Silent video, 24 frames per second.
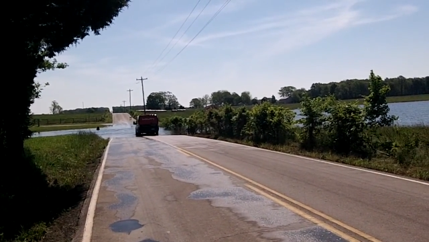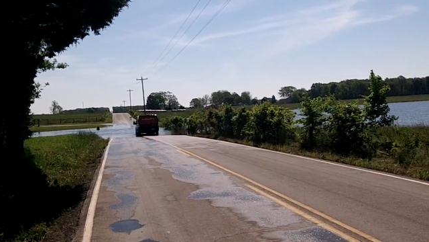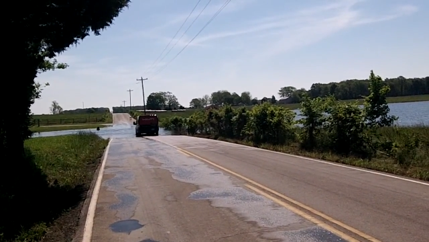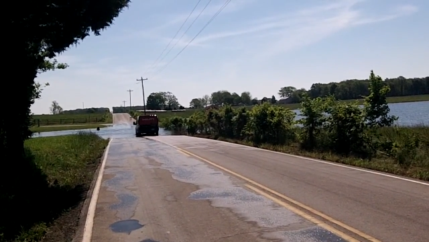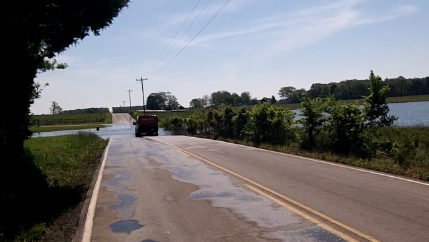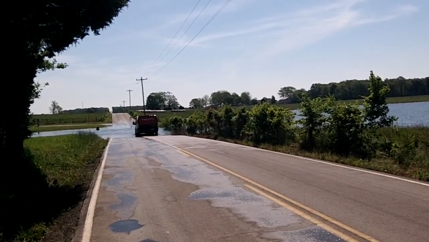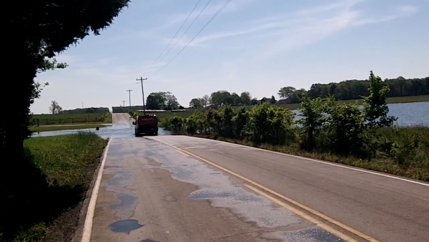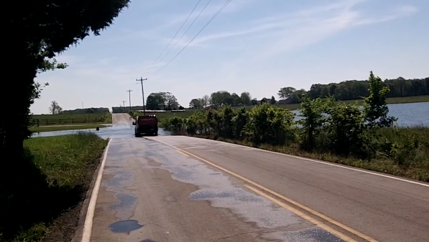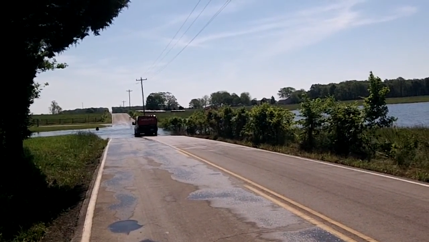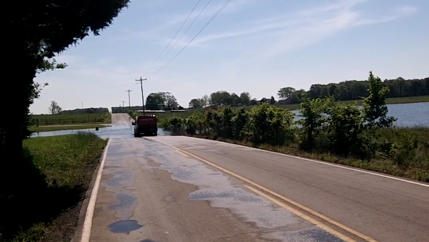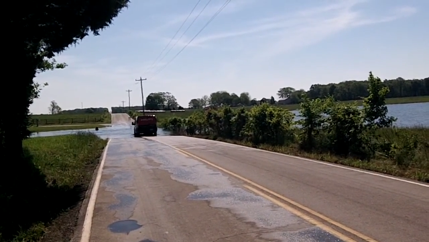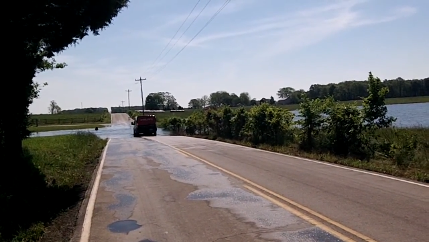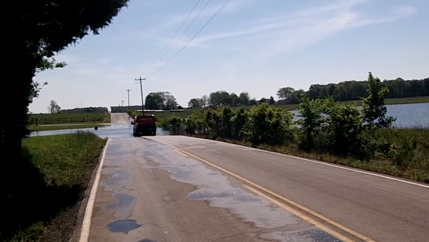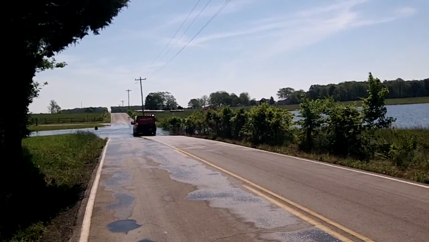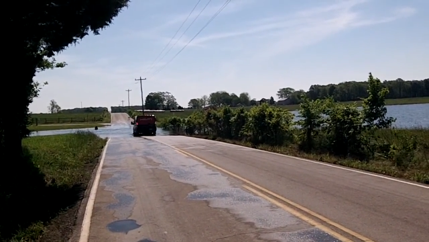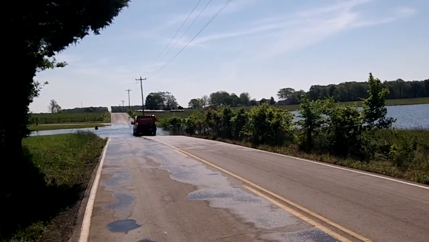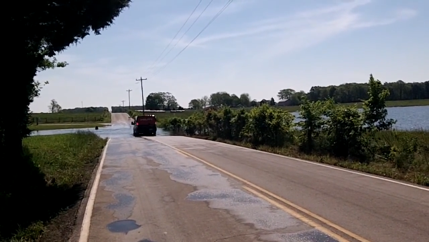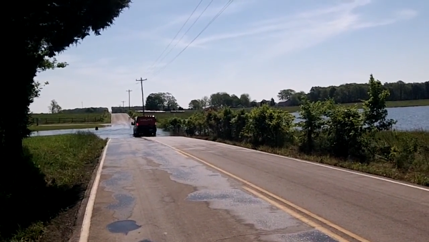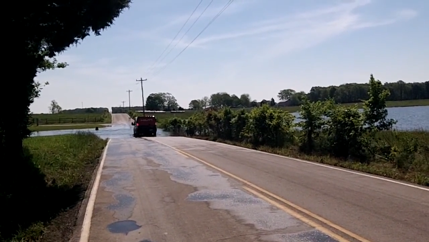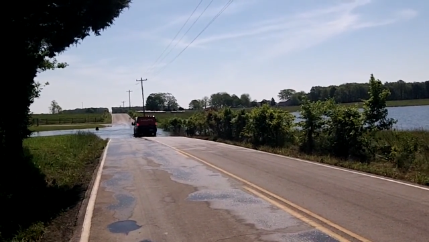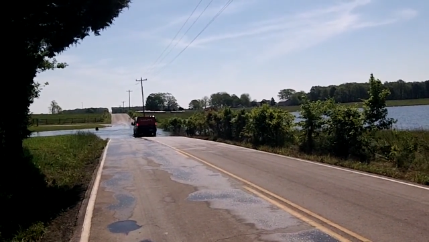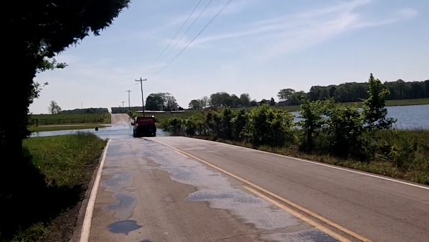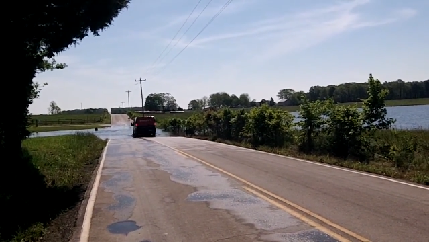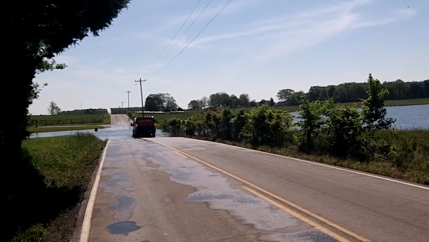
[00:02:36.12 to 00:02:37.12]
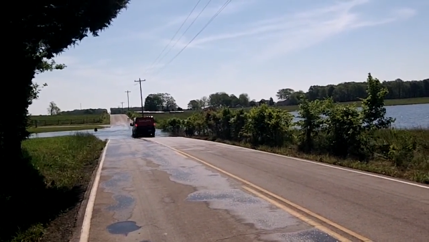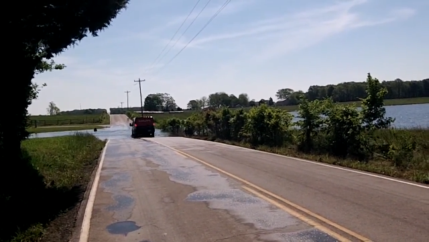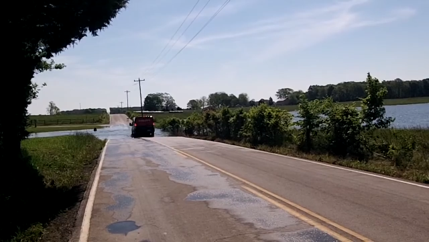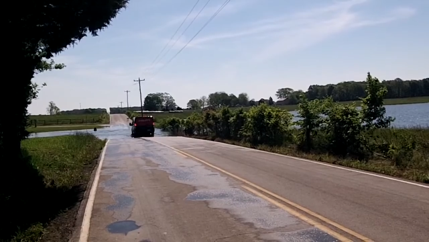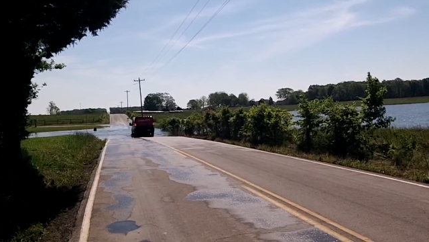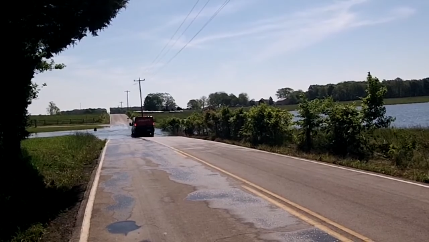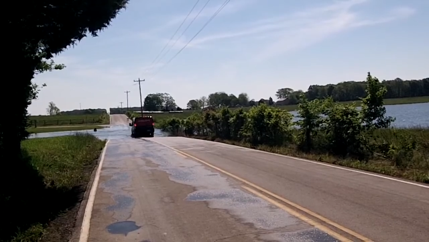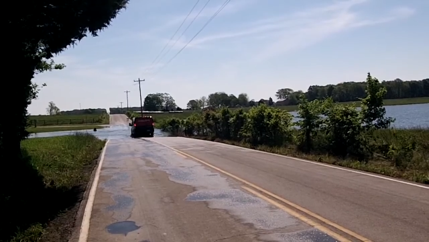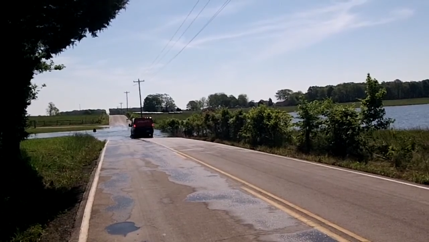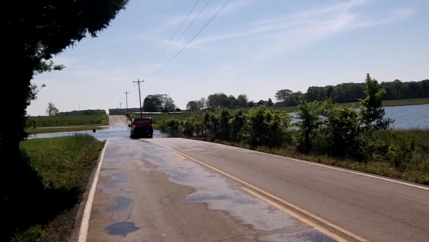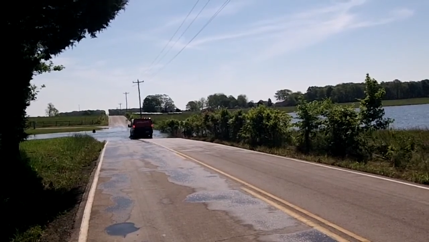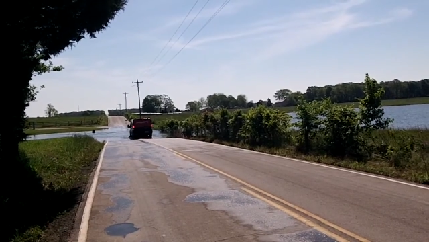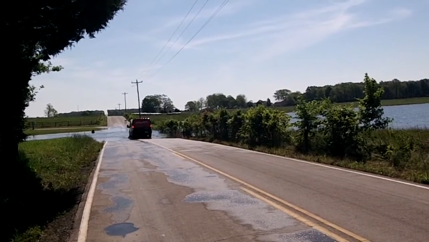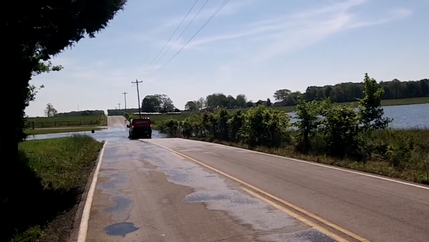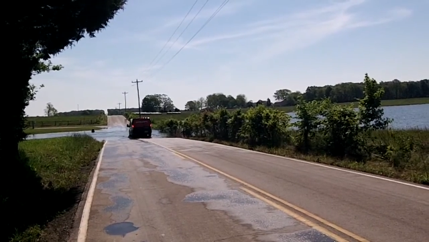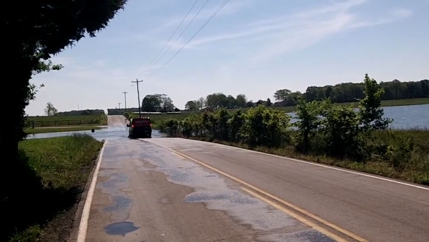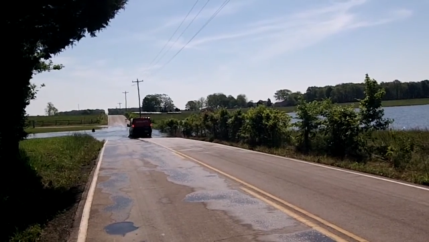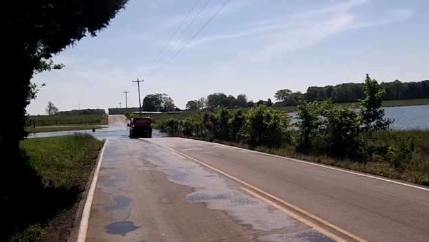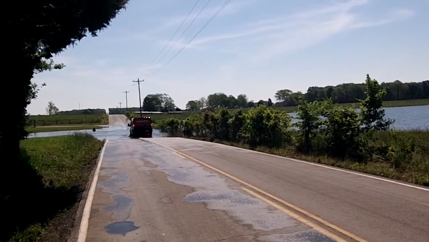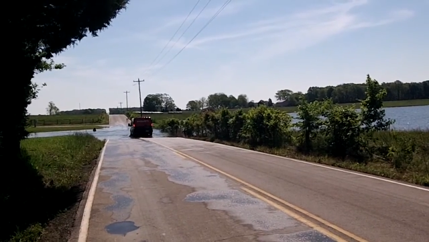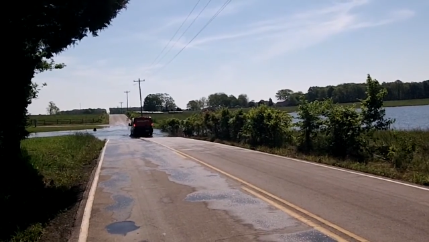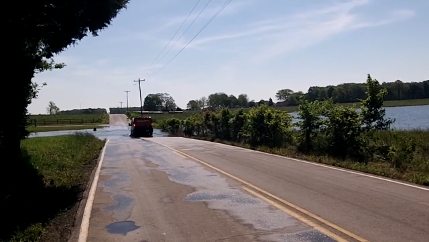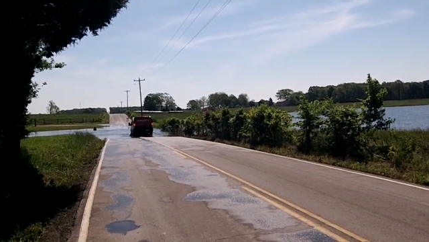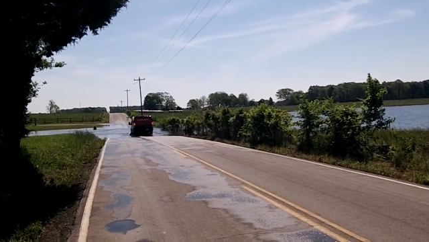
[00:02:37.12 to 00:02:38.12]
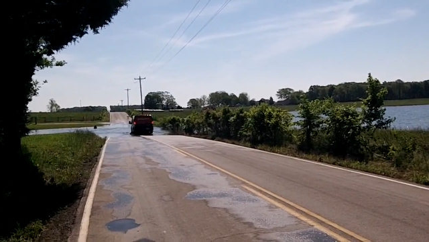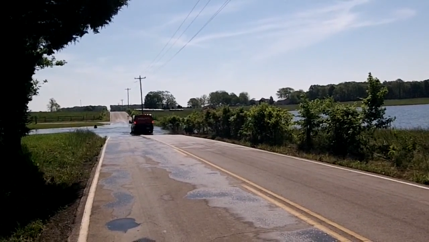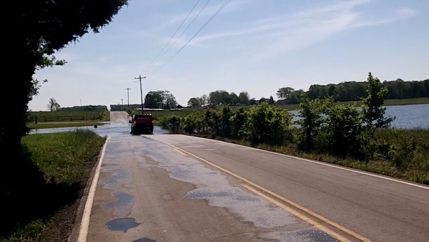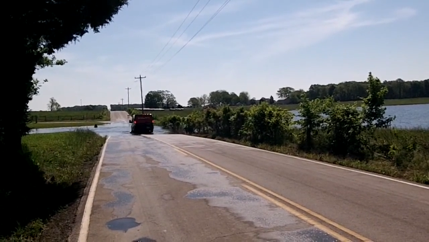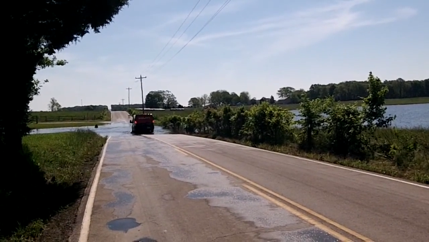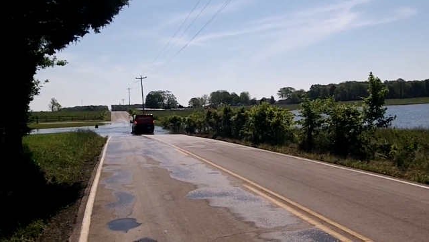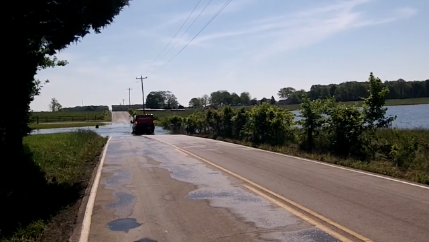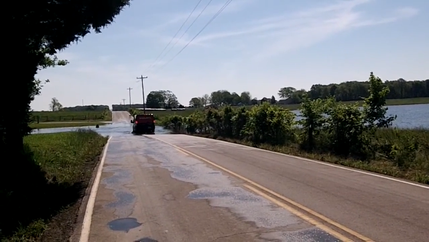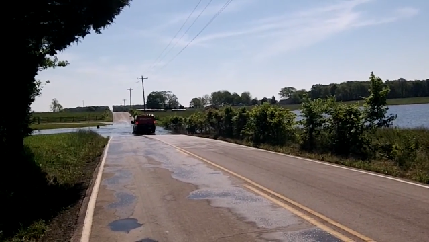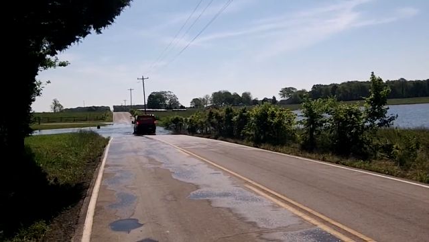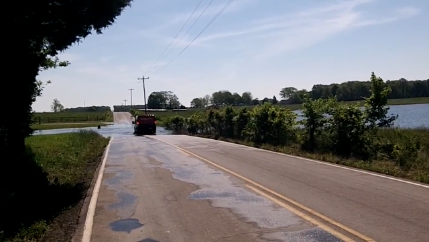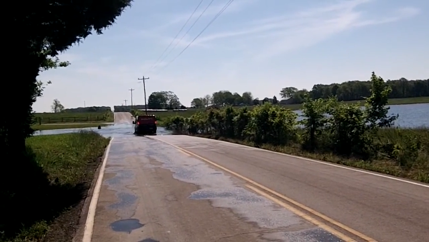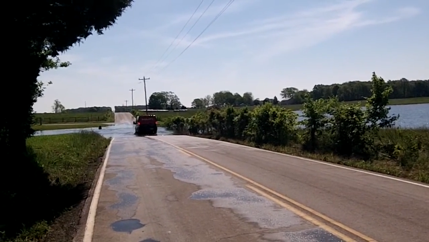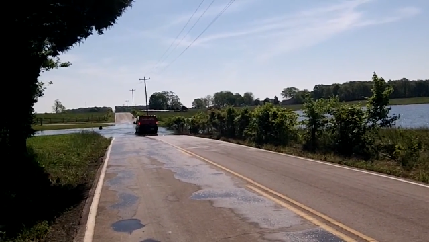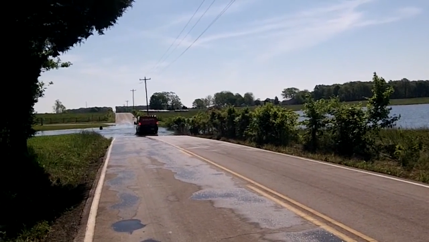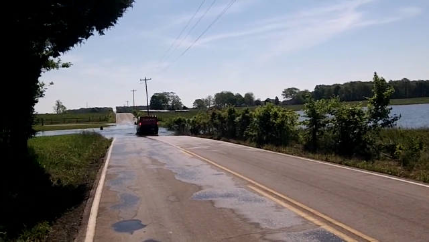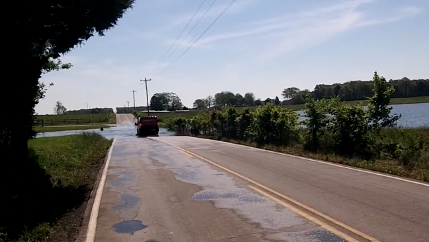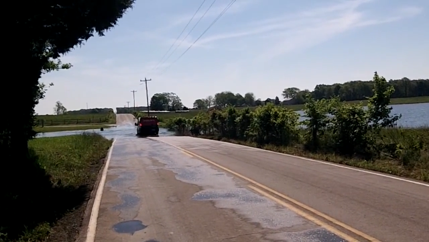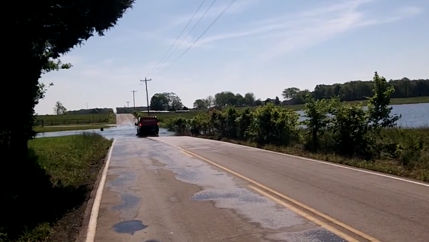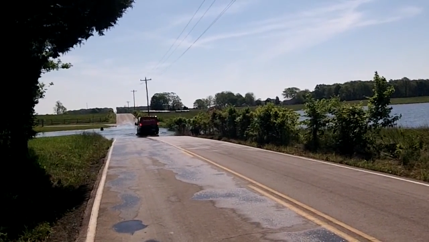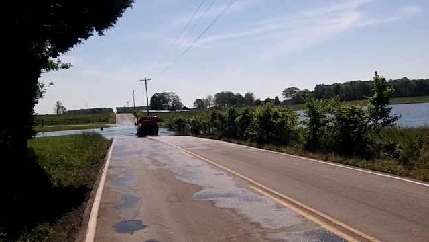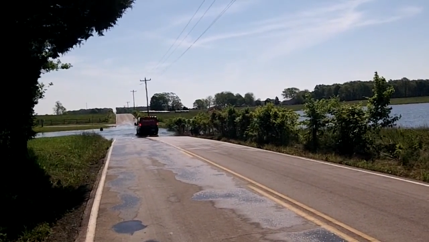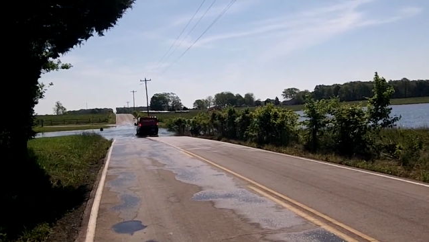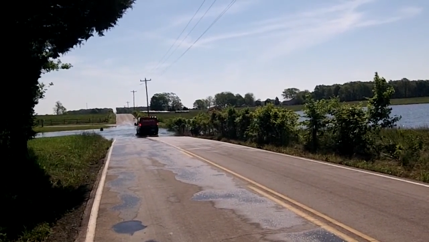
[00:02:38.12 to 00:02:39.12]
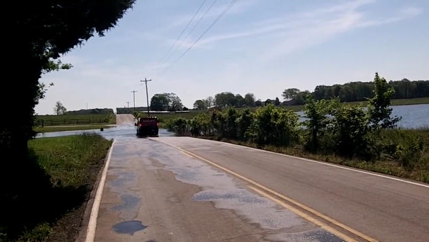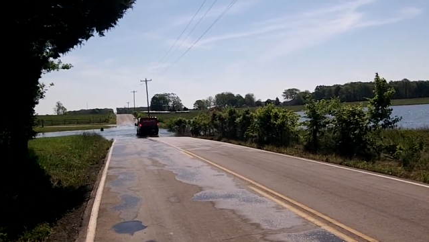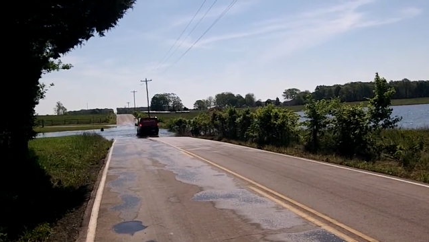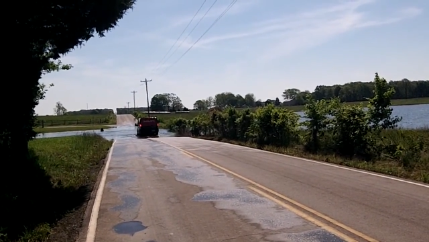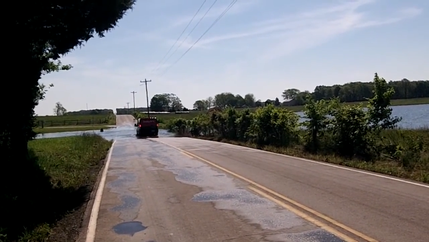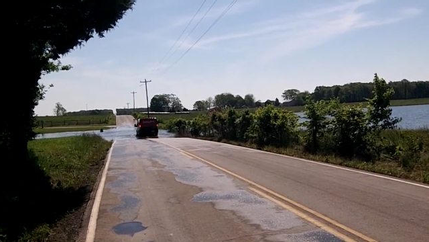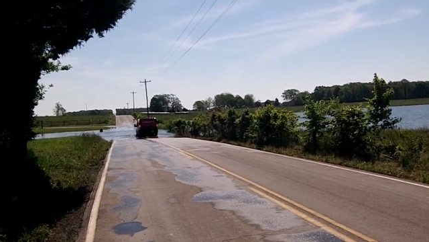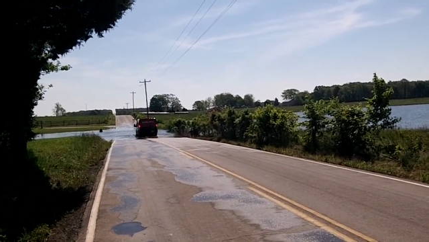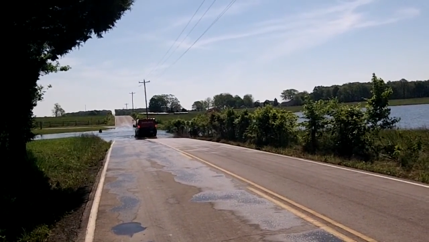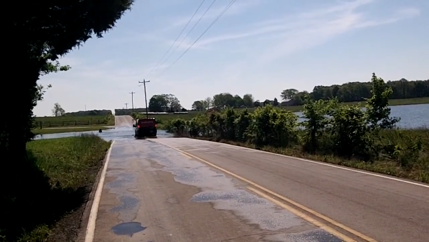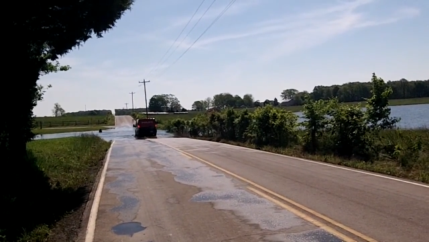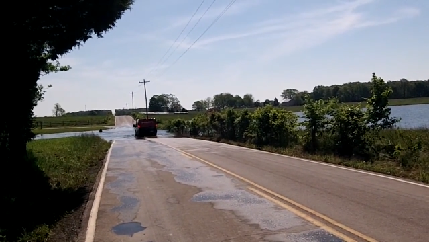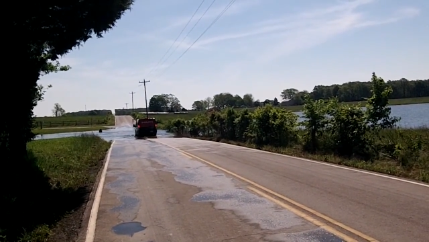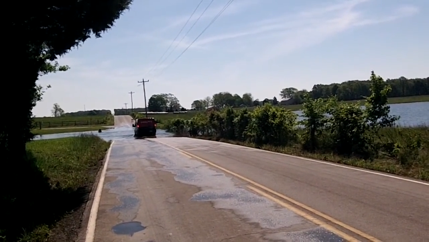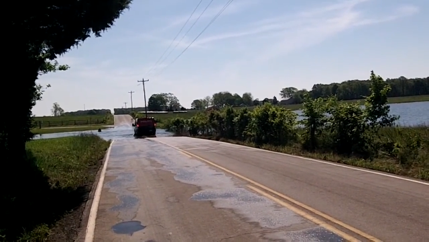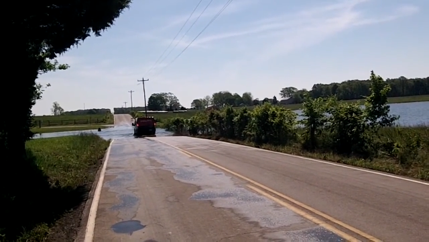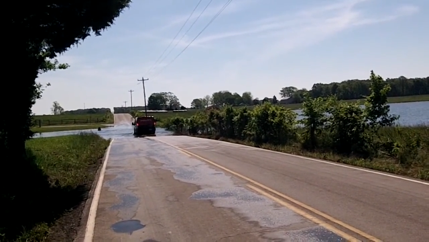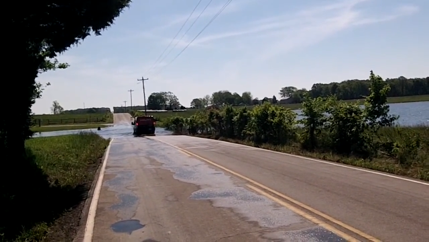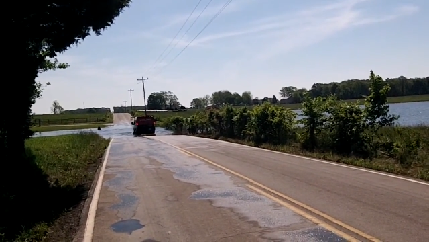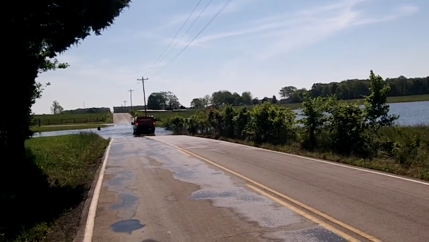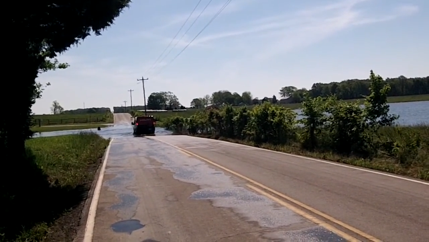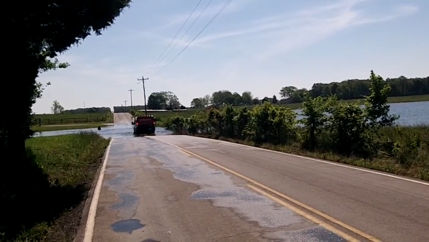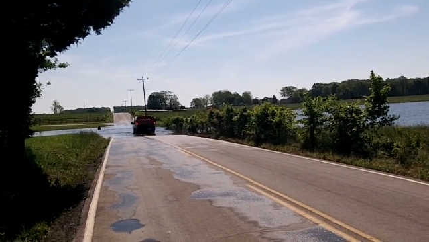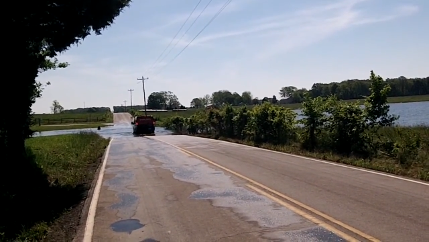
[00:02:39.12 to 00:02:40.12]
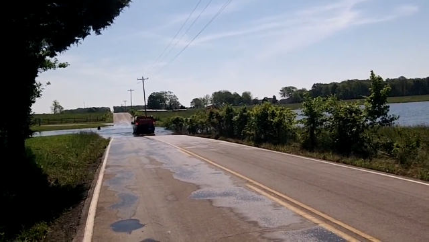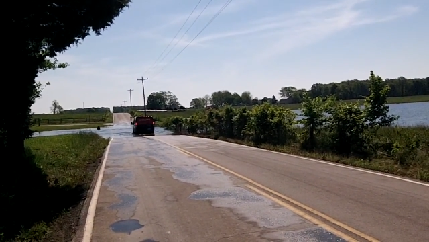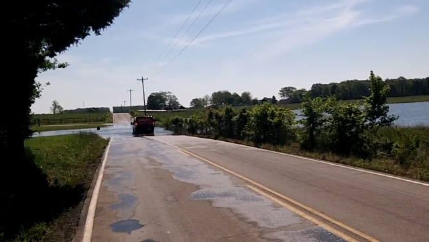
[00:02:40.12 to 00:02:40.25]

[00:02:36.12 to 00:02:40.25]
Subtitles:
(no speaker visible)